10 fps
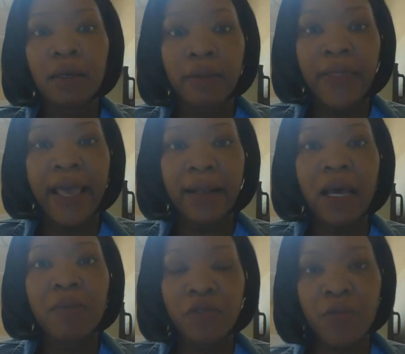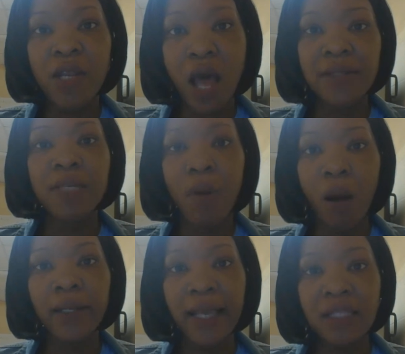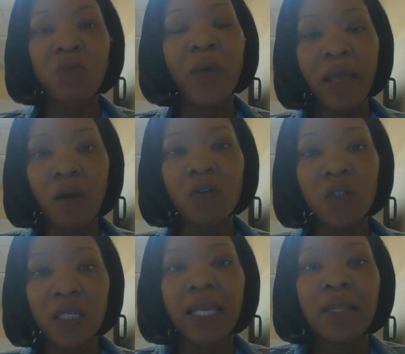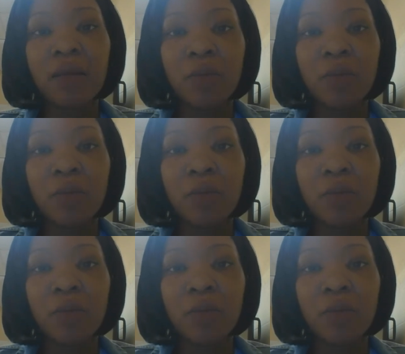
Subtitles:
that comes from the Nazi Party as well to get